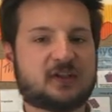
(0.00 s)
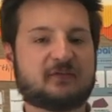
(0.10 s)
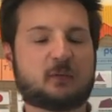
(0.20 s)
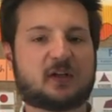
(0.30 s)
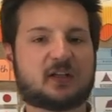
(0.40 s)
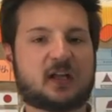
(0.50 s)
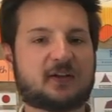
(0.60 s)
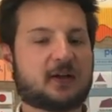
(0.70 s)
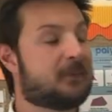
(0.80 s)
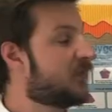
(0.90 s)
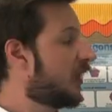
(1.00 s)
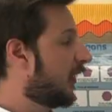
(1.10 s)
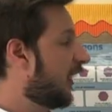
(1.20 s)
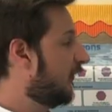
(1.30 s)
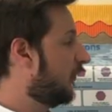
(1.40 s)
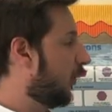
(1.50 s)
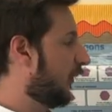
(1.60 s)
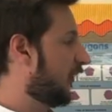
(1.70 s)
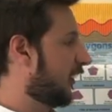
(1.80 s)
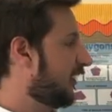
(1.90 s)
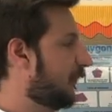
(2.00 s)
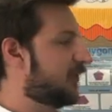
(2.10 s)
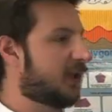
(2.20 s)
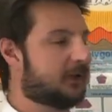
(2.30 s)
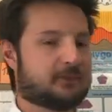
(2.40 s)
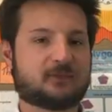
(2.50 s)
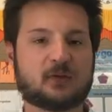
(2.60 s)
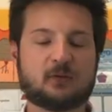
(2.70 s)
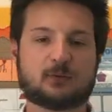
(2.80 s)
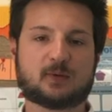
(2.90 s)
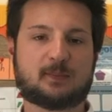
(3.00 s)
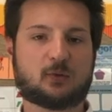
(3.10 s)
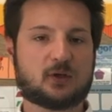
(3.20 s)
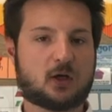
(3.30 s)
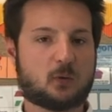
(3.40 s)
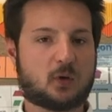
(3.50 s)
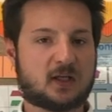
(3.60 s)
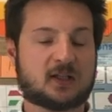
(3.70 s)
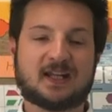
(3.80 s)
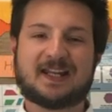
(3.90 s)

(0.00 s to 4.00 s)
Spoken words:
in for one another, therefore we're finding 10% of 3.01,